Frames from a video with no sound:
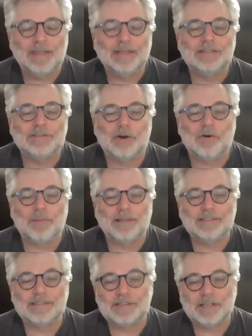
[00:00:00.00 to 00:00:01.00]
So my
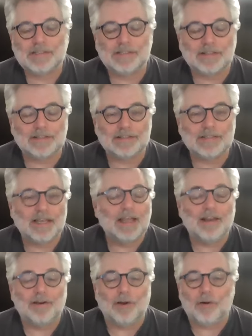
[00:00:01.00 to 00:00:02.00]
suggestion is
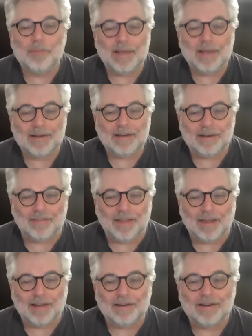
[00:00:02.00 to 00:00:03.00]
don't panic on
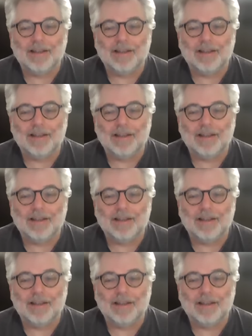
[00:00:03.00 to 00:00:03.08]
that.